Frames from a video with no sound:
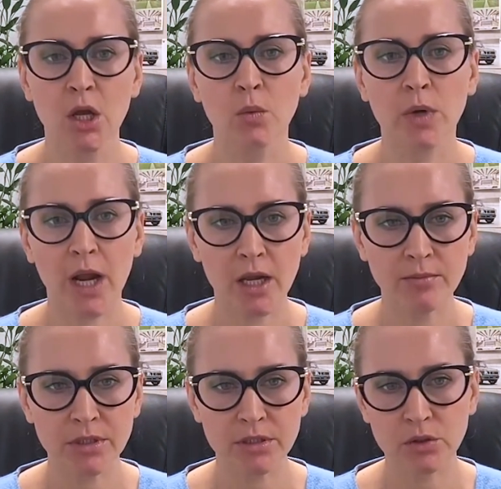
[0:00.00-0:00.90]
what
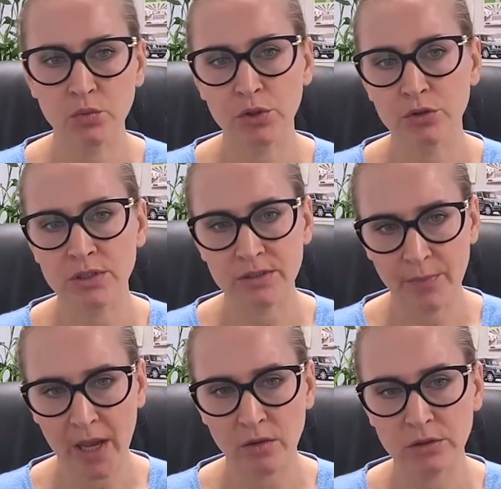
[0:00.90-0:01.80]
happens is when your
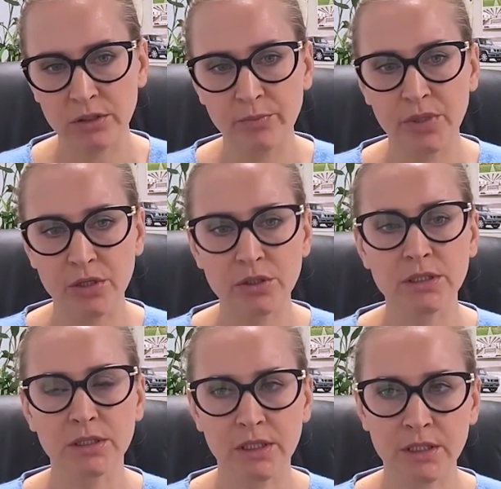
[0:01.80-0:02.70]
spouse appears
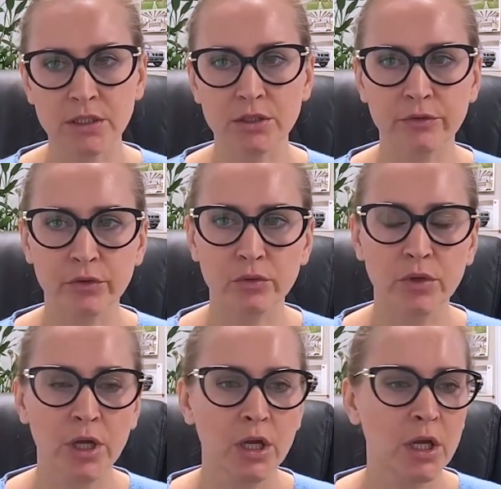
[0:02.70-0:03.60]
at the interview